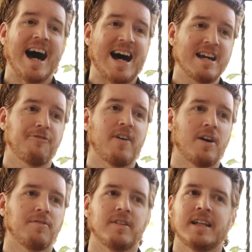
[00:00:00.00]
I
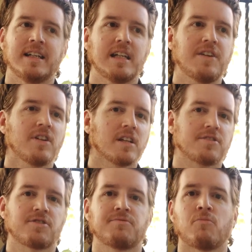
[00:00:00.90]
found even like
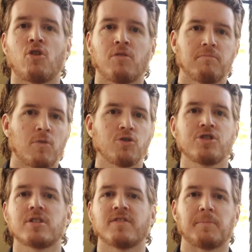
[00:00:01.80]
small
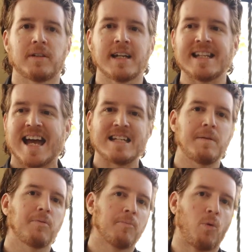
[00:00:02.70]
motions of the plane as
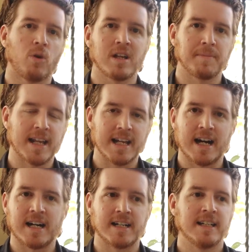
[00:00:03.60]
people are boarding, I'm getting
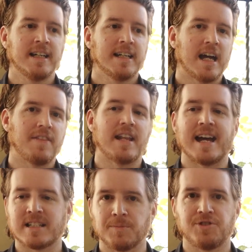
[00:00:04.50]
on, and then
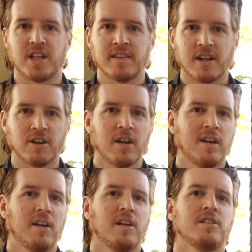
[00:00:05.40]
as I'm sitting there,
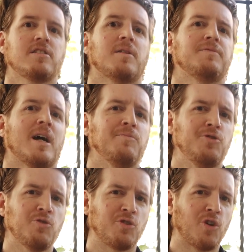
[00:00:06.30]
sometimes
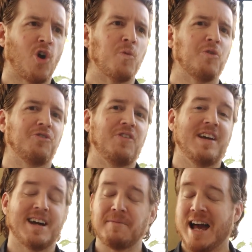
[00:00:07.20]
you can almost
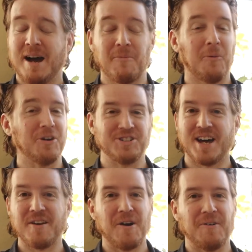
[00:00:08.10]
feel, I'm a wuss, I
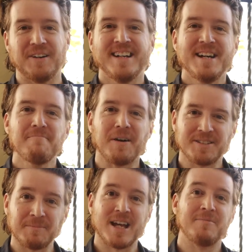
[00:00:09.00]
don't know, but
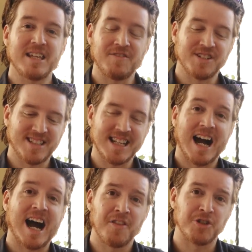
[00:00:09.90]
sometimes even sitting
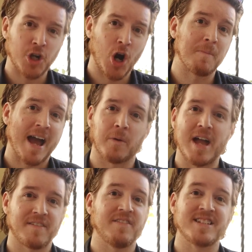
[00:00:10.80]
on the tarmac, we
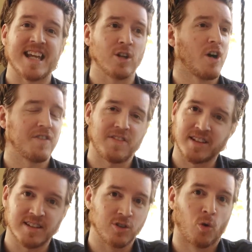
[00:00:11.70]
haven't even taken off yet,
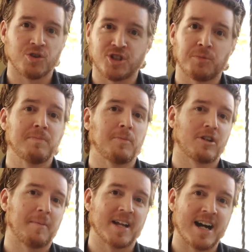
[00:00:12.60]
the door's still open, people are
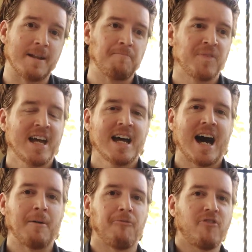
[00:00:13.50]
coming on,
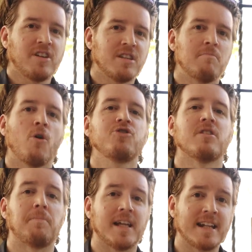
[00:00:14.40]
I'm feeling the motion
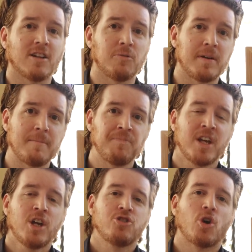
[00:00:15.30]
of the plane a little bit.
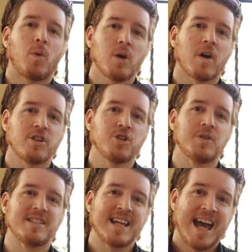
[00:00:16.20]
So what you want to do
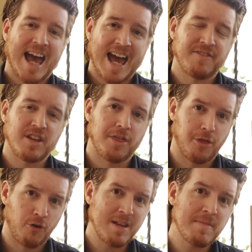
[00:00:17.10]
is have it
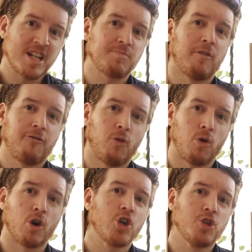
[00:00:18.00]
30 minutes
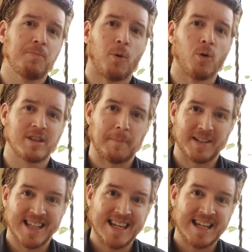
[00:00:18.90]
before you board the
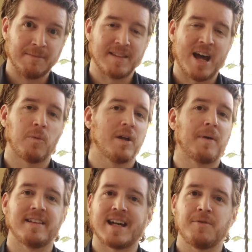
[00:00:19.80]
plane. That way
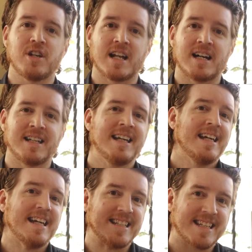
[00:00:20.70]
by the time you get on,
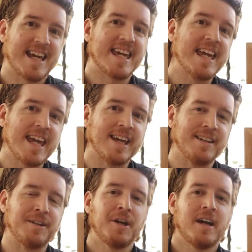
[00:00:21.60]
it's kicking
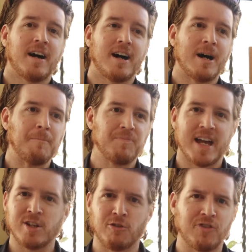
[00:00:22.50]
in
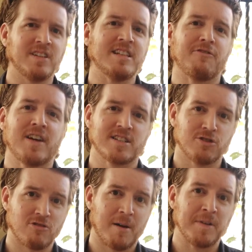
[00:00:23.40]
and you're feeling the effects of
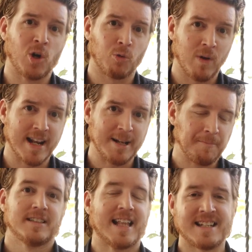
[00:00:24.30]
the Dramamine already.
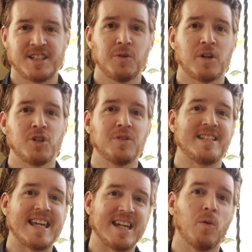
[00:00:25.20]
The last thing you want to do is
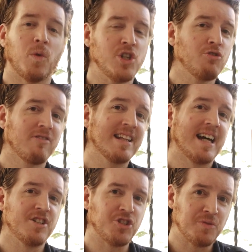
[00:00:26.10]
take it when you
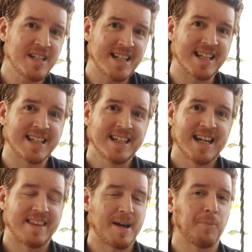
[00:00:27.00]
realize you need it.
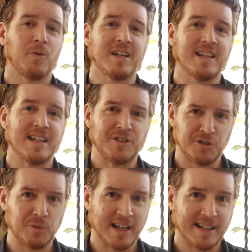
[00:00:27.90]
At that point, it's
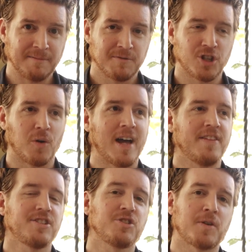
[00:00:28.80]
too late. So, and
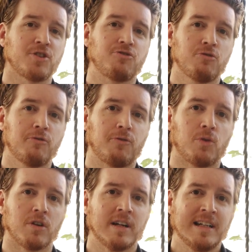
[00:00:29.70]
this is especially true
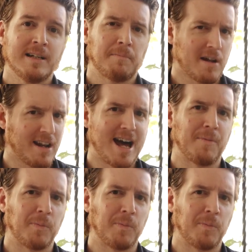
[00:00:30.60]
for puddle hopper